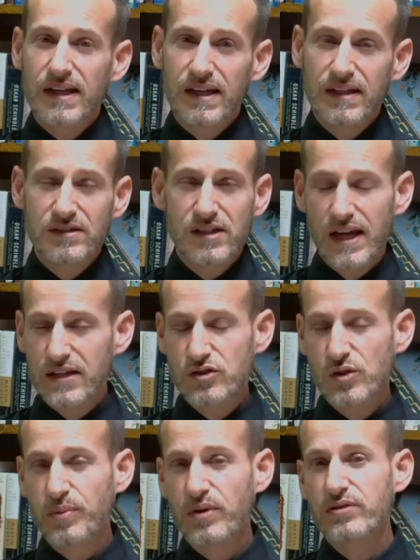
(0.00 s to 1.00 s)

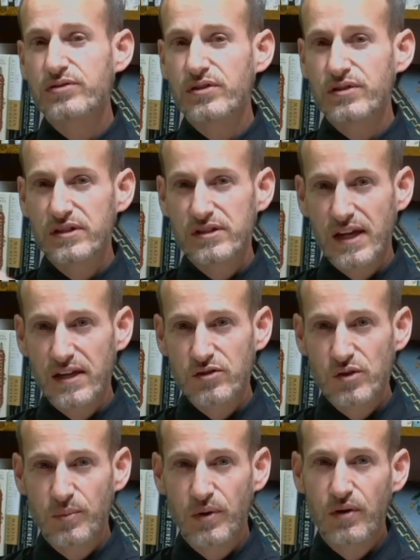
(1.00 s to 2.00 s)
intangible to the tangible,